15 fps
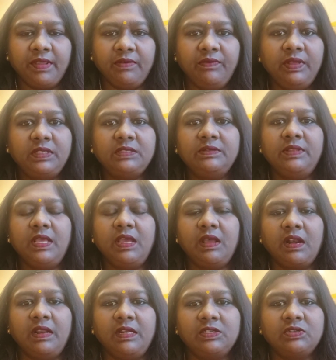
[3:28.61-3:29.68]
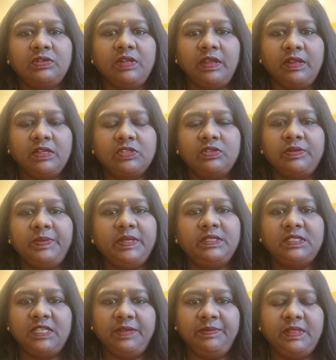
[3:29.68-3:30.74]
which they are, it should be
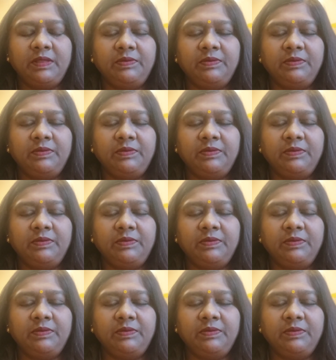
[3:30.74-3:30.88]
cheap.